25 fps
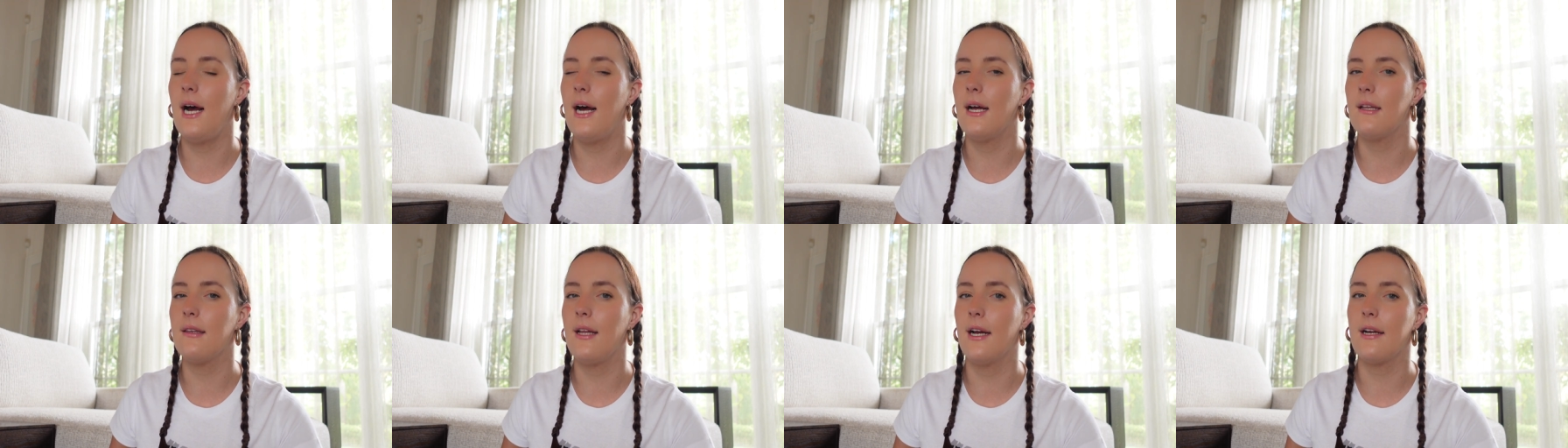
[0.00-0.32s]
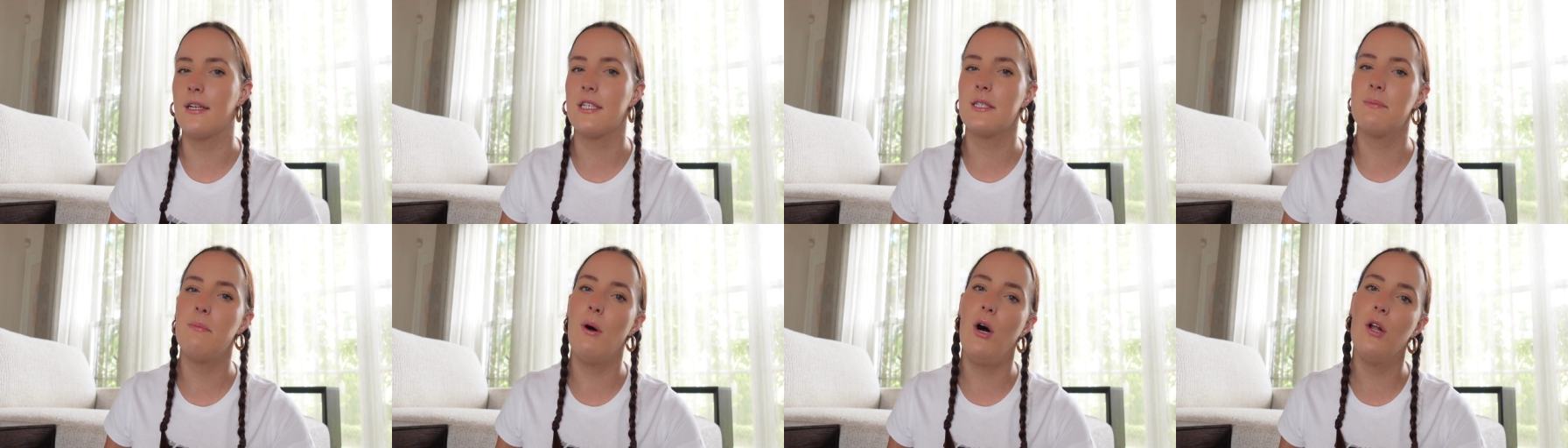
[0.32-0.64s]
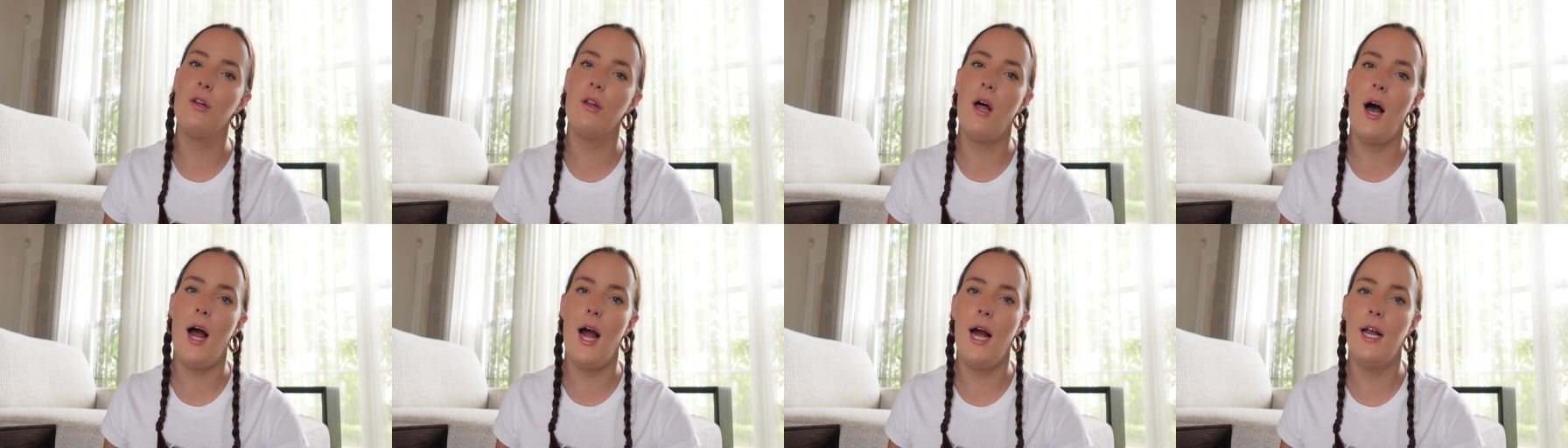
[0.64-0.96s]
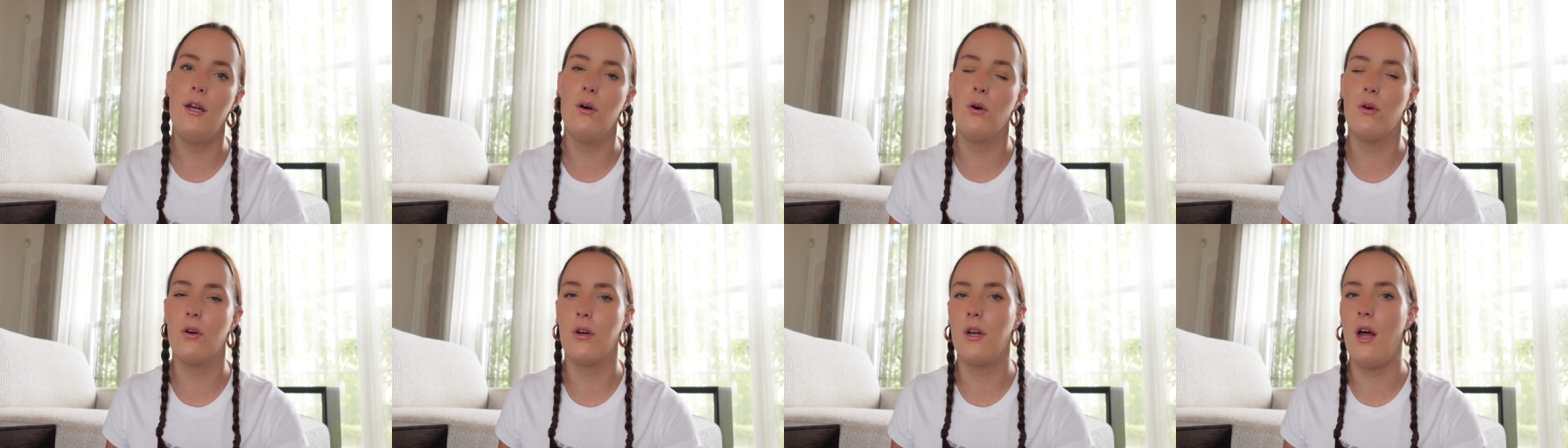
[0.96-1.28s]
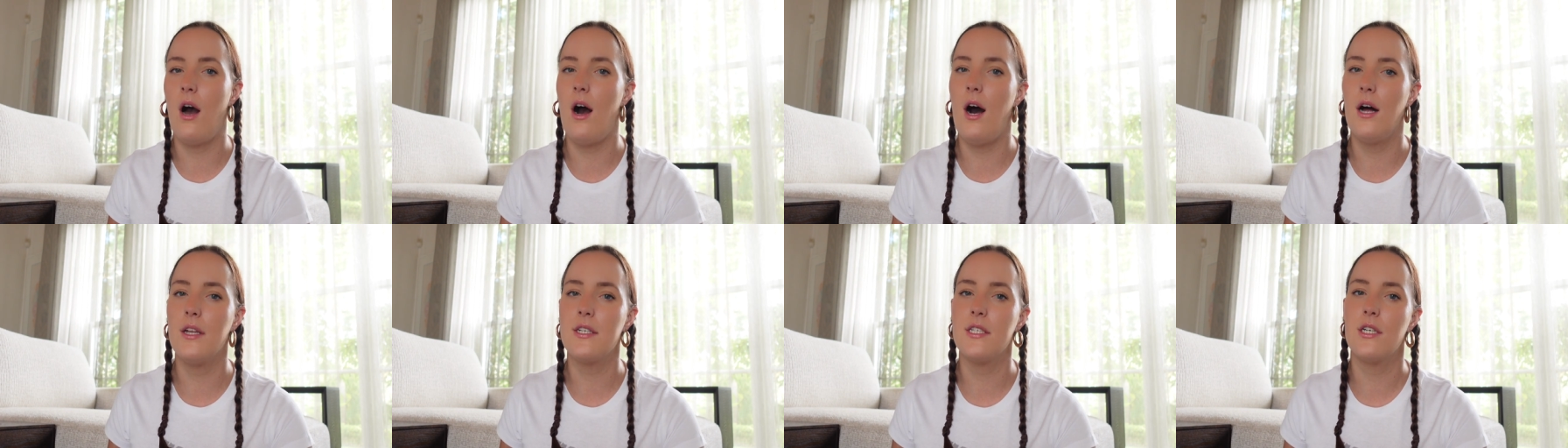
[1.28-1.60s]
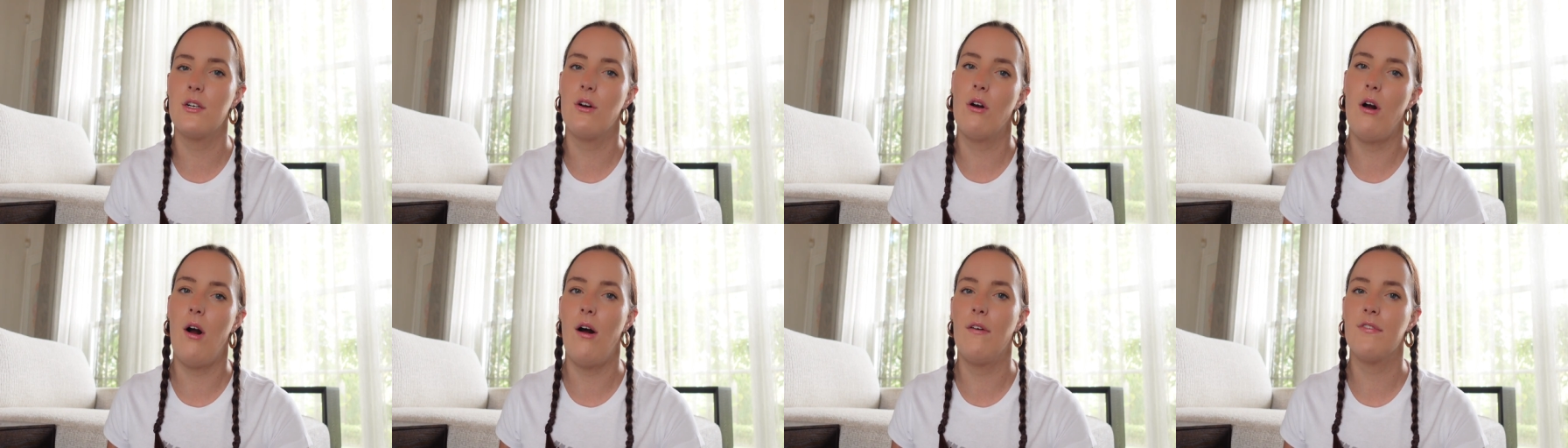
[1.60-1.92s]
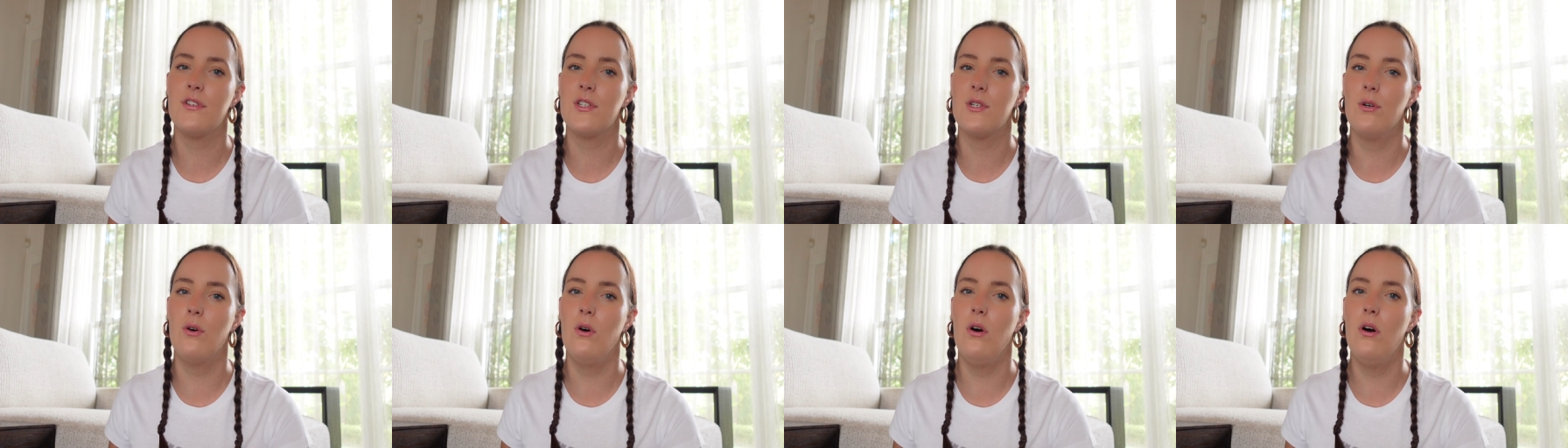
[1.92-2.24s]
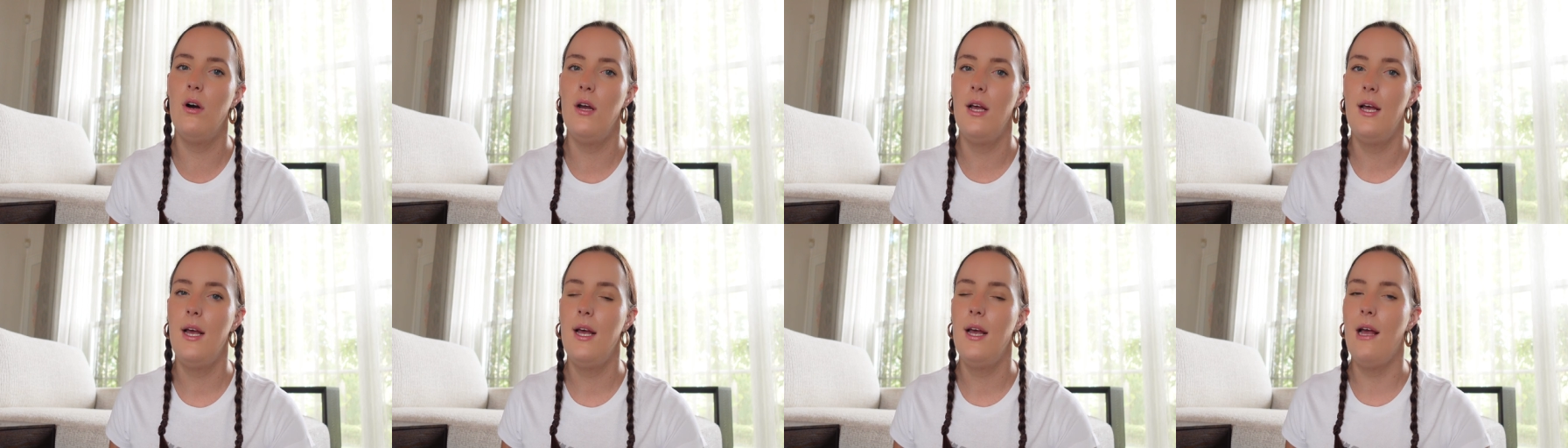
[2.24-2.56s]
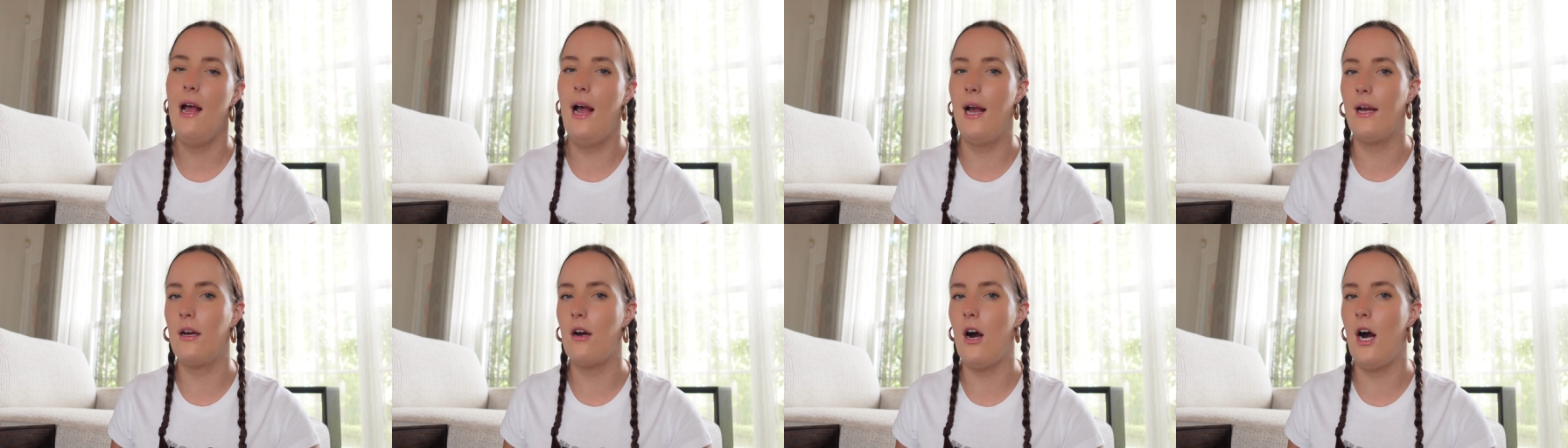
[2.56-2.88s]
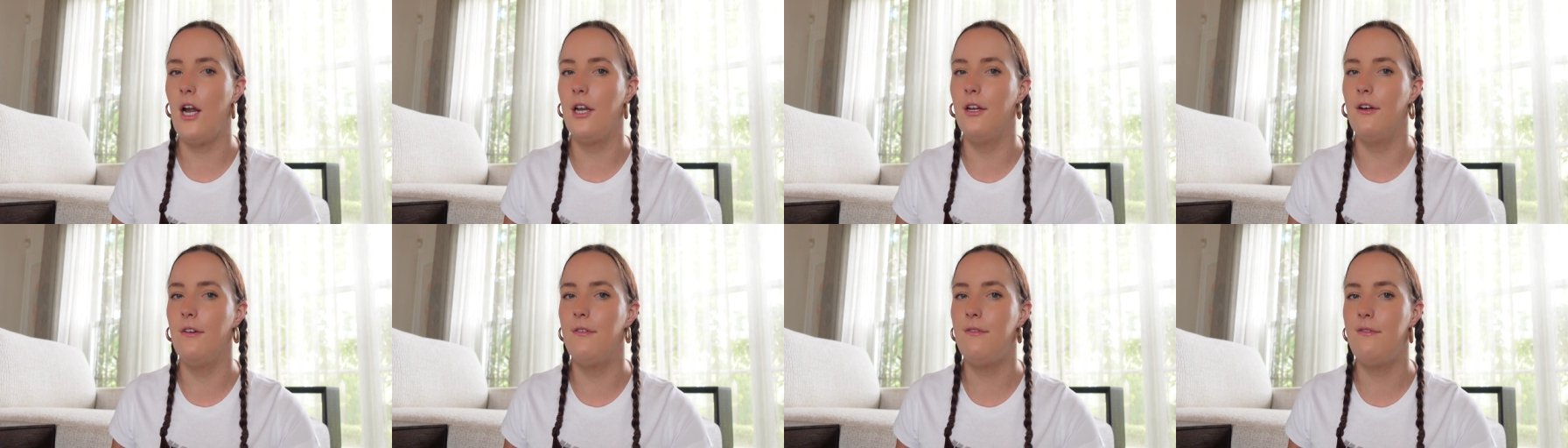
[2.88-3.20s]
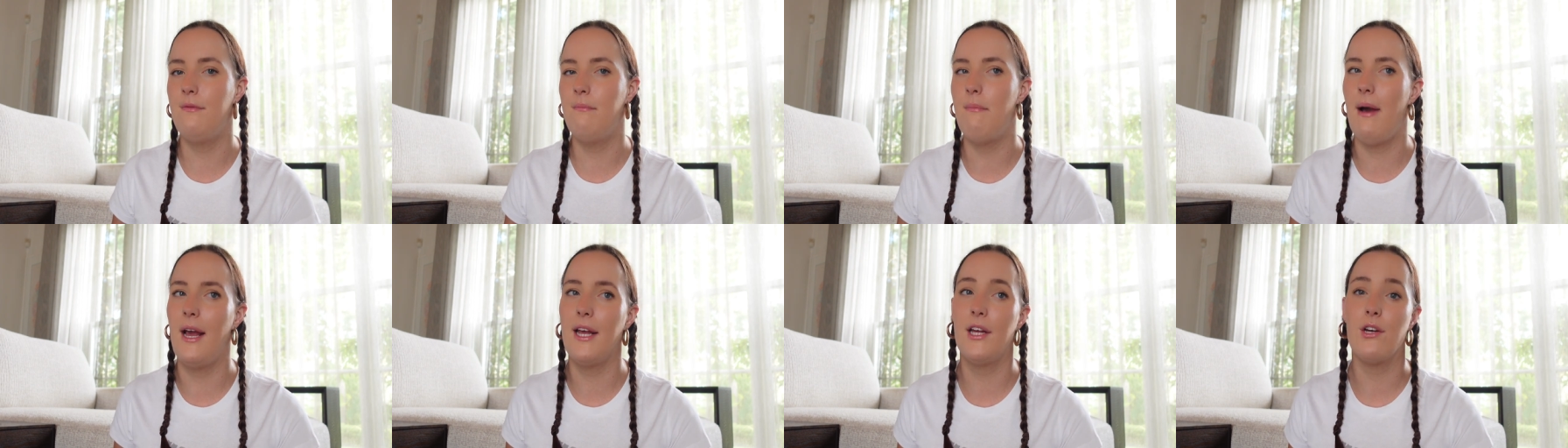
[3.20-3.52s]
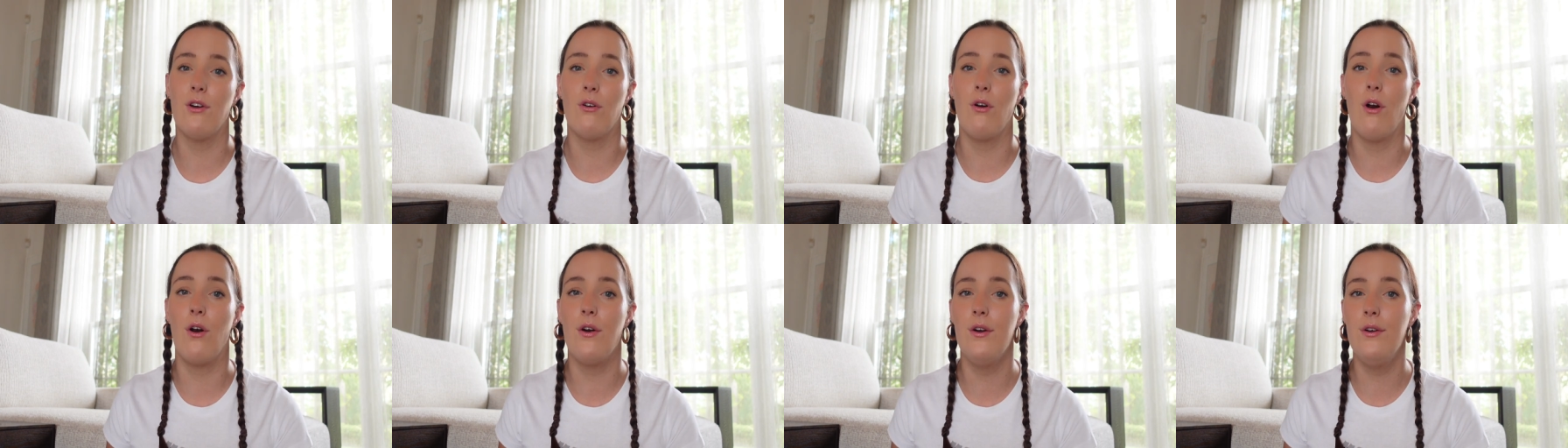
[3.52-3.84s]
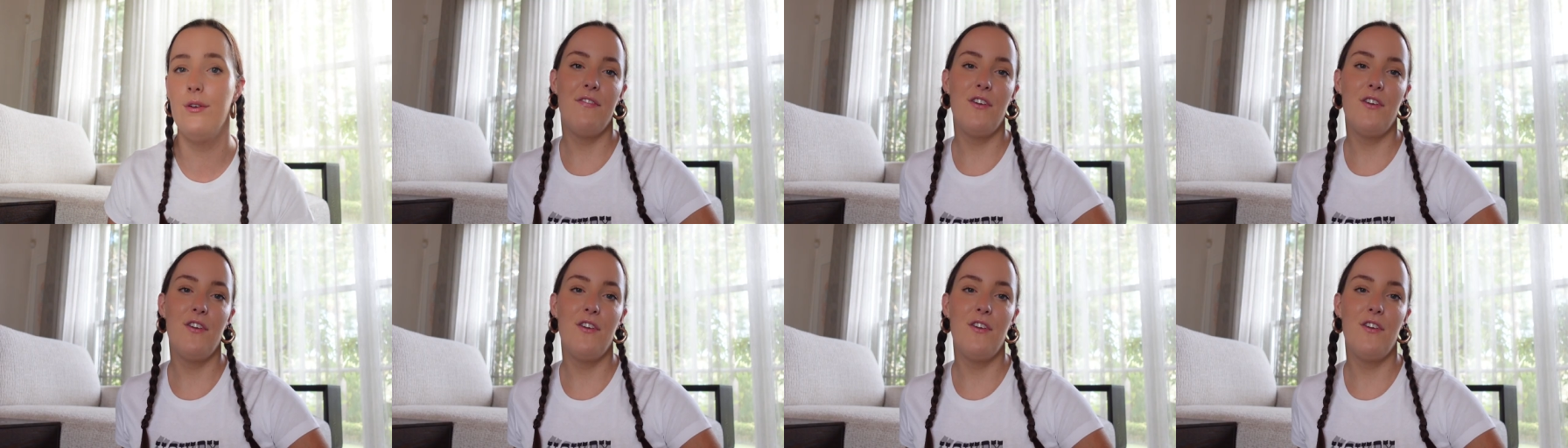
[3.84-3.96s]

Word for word: at like Spotlight or an arts and crafts store and kind of make your own.